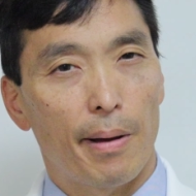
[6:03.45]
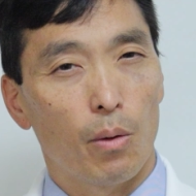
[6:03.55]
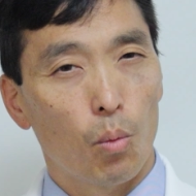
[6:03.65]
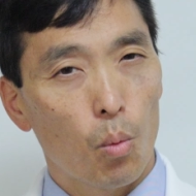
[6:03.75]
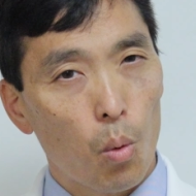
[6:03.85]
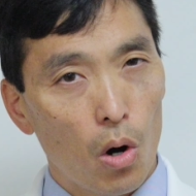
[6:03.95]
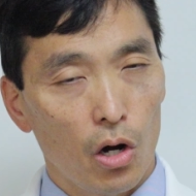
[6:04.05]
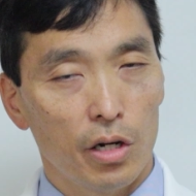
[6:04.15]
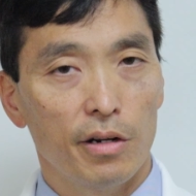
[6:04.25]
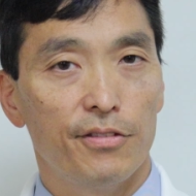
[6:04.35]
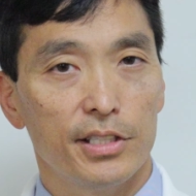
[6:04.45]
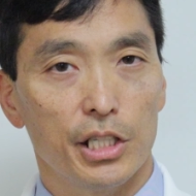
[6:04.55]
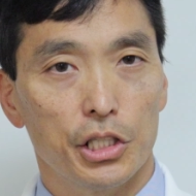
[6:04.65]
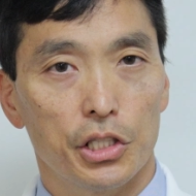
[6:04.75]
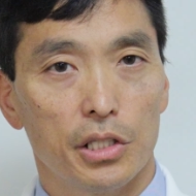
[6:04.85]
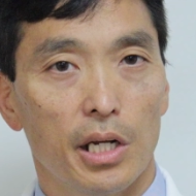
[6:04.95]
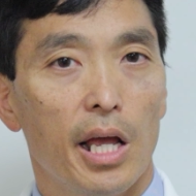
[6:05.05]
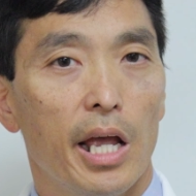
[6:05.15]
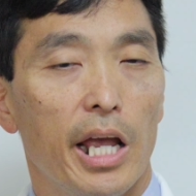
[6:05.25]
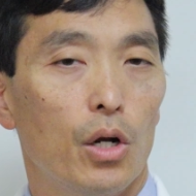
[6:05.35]
by one physician
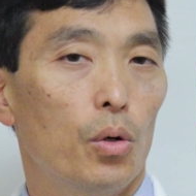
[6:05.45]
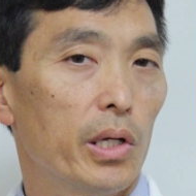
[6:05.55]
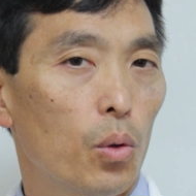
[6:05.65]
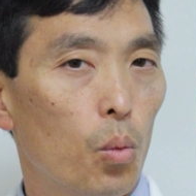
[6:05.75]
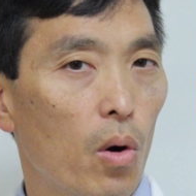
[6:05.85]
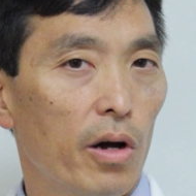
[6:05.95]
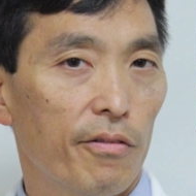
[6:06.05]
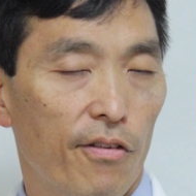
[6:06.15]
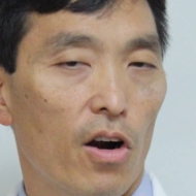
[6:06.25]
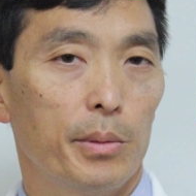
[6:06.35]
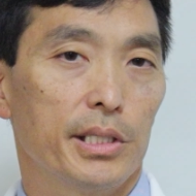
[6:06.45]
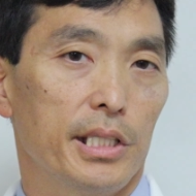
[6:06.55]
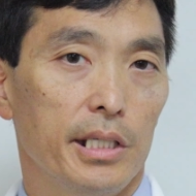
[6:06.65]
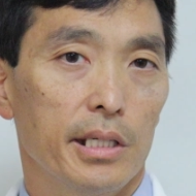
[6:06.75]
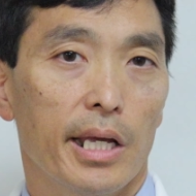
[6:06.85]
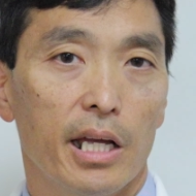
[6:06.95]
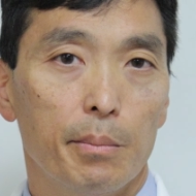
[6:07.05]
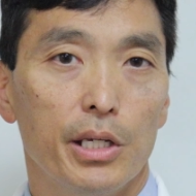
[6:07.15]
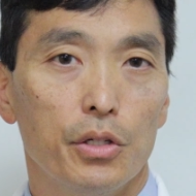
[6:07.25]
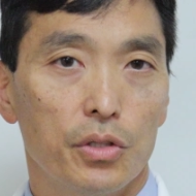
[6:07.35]
and only one pharmacy can
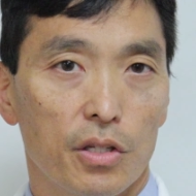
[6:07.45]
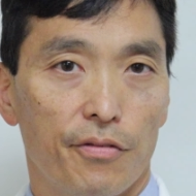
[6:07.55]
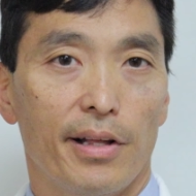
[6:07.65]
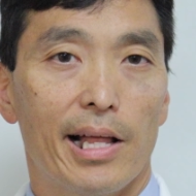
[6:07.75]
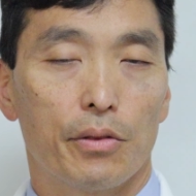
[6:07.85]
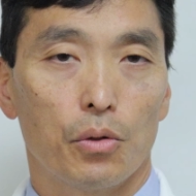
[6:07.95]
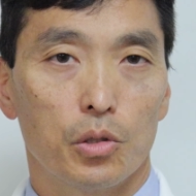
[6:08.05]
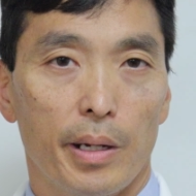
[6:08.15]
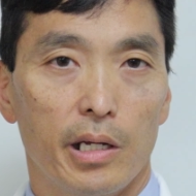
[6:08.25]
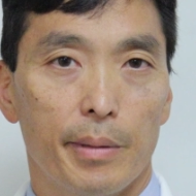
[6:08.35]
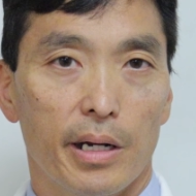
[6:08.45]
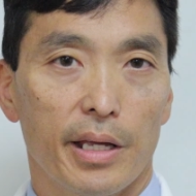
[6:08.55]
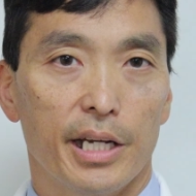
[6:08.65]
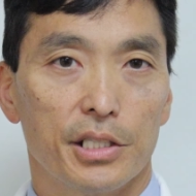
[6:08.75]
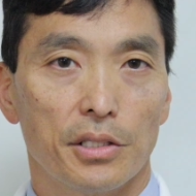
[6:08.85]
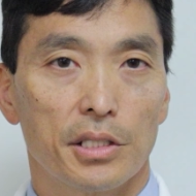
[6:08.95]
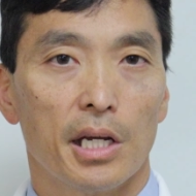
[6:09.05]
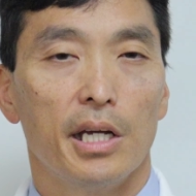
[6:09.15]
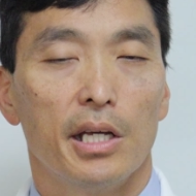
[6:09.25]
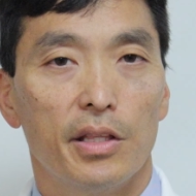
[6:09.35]
be used to fill out those pain medications.
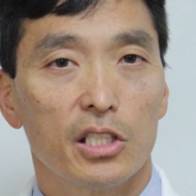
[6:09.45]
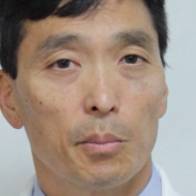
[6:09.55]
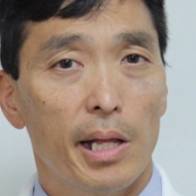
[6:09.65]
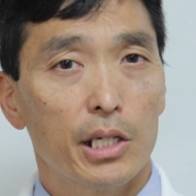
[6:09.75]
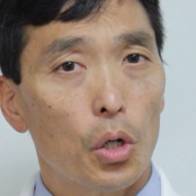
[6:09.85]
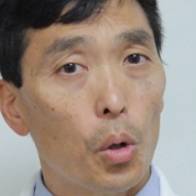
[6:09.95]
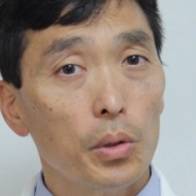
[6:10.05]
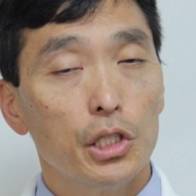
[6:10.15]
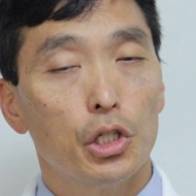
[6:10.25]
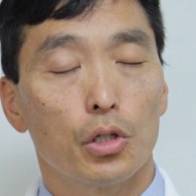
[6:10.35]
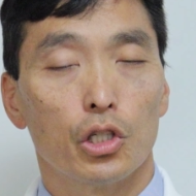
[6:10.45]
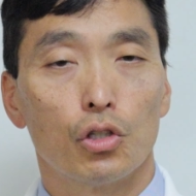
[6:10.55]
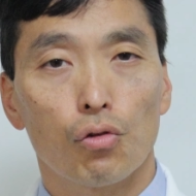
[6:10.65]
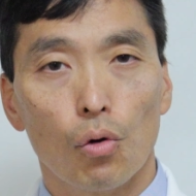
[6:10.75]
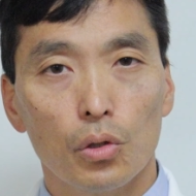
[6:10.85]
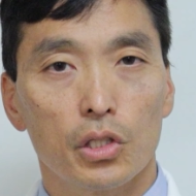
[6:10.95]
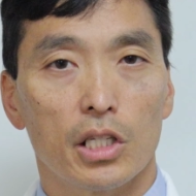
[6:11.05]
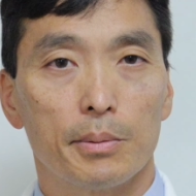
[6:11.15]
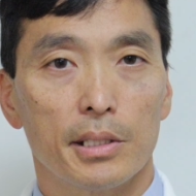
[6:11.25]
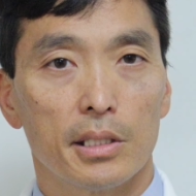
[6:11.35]
This applies only to controlled
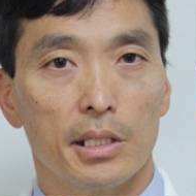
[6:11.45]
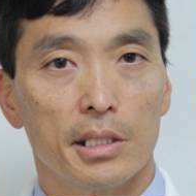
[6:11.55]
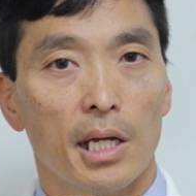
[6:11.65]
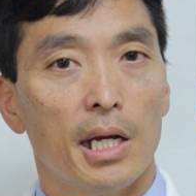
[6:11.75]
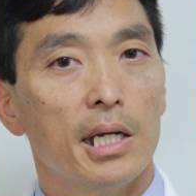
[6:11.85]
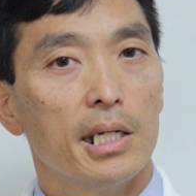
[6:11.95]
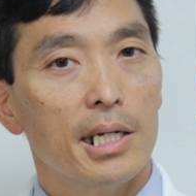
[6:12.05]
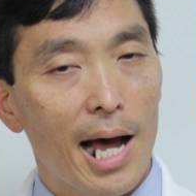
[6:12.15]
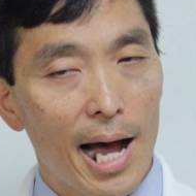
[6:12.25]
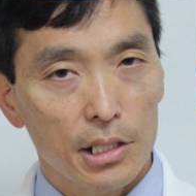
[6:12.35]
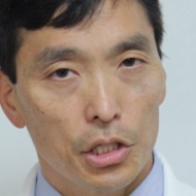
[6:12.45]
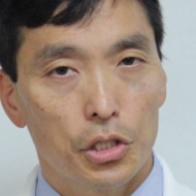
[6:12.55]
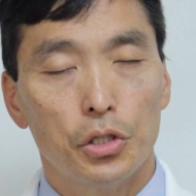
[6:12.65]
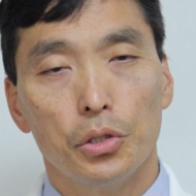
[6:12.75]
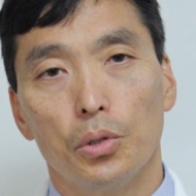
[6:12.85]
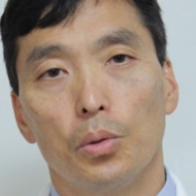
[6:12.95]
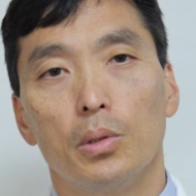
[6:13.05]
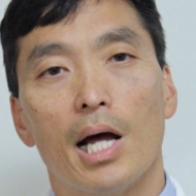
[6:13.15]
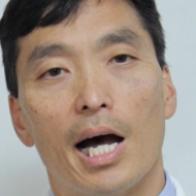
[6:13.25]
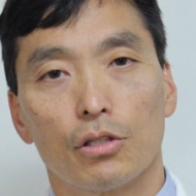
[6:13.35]
substances, not to
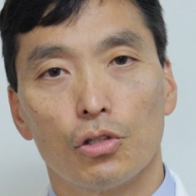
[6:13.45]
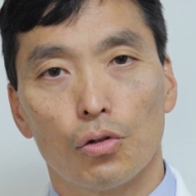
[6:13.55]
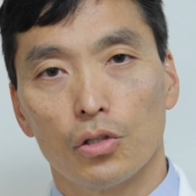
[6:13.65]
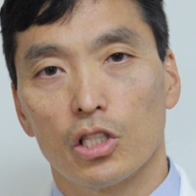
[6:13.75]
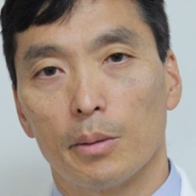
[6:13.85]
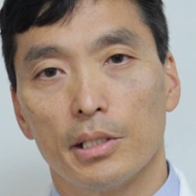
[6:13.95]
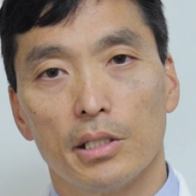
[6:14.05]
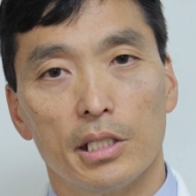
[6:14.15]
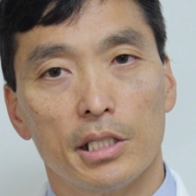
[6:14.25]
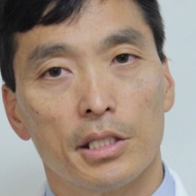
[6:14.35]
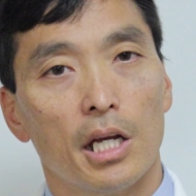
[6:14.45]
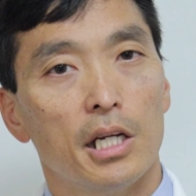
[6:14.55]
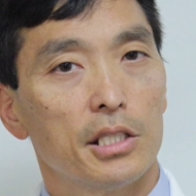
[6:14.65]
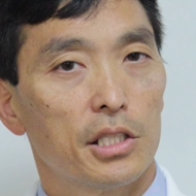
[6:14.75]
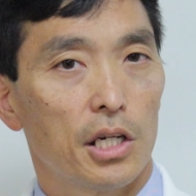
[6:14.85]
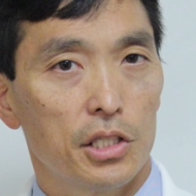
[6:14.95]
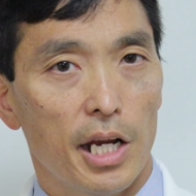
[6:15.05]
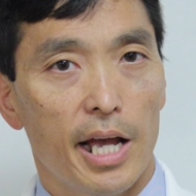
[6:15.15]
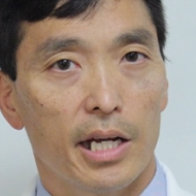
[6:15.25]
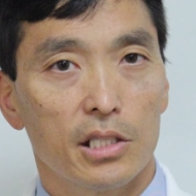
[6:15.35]
non-controlled substances such
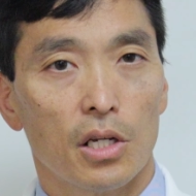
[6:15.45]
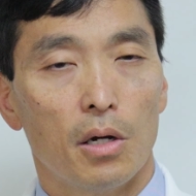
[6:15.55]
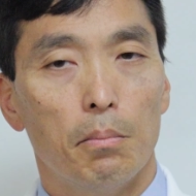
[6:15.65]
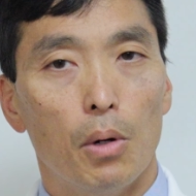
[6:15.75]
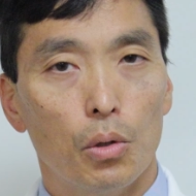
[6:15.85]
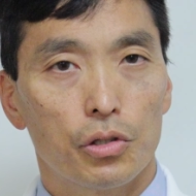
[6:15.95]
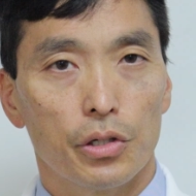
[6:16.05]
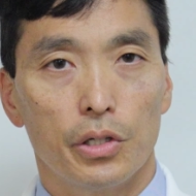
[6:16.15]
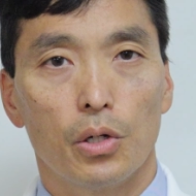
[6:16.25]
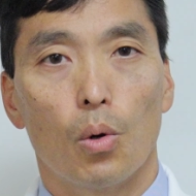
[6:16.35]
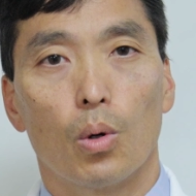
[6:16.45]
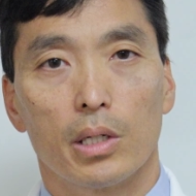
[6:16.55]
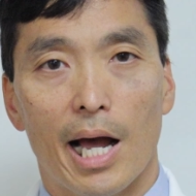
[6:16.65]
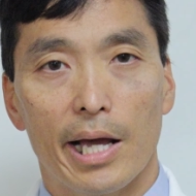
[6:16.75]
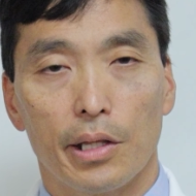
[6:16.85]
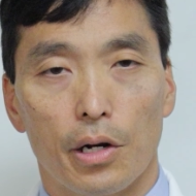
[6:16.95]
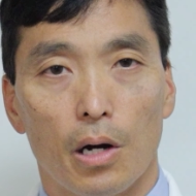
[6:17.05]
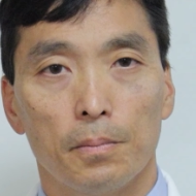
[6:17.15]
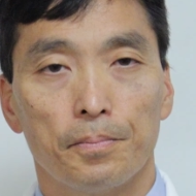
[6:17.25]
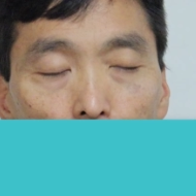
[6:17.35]
as Motrin or Tylenol.